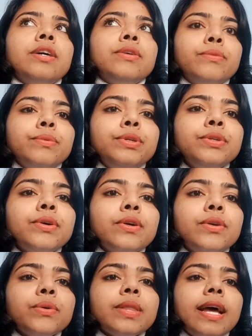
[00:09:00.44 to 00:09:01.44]
we all
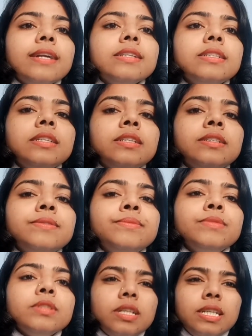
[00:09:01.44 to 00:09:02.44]
know that
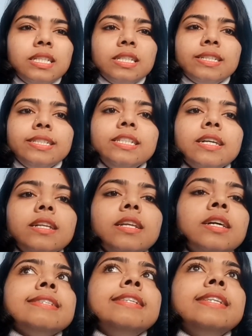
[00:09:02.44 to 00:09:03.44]
in real
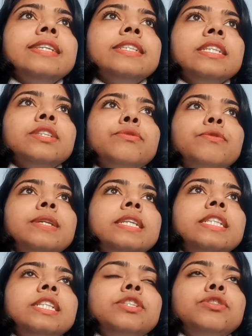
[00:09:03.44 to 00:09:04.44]
accelerated we need